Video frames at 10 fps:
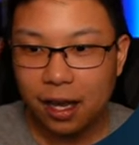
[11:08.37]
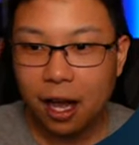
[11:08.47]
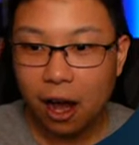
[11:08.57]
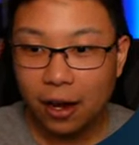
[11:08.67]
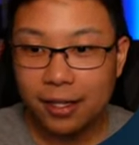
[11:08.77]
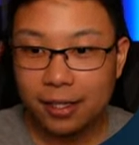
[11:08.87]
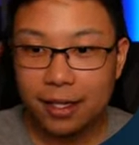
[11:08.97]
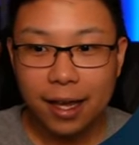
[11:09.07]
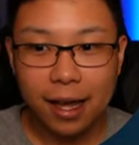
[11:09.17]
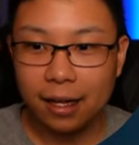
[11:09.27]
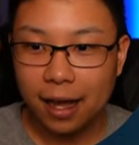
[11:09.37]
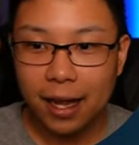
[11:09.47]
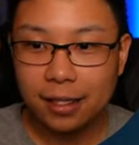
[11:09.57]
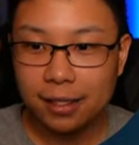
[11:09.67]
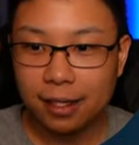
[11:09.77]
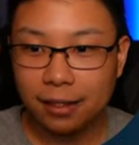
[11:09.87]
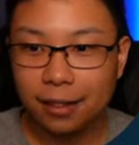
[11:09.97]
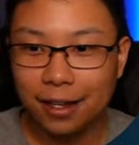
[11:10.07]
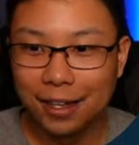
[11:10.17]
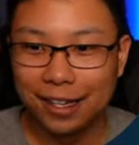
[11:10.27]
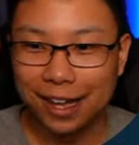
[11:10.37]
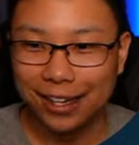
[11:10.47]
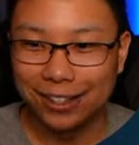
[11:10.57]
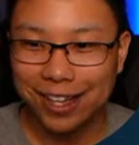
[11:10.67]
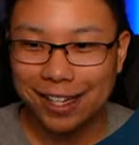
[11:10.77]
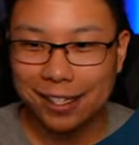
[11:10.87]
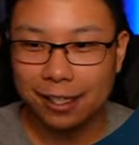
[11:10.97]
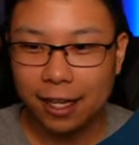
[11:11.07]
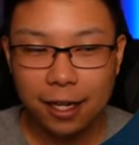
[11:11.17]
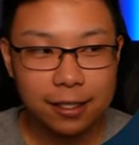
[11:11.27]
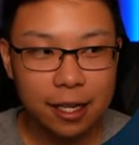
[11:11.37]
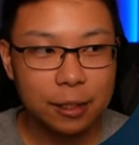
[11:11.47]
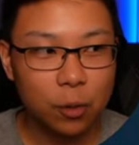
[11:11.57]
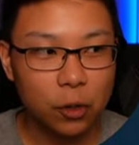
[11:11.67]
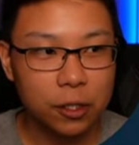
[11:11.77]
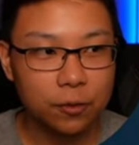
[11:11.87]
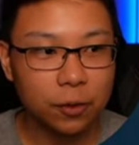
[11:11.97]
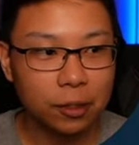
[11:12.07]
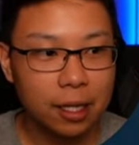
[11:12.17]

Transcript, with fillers: Honestly, yeah, I'd say, yeah, yeah, Synth, I'd say it's more useful.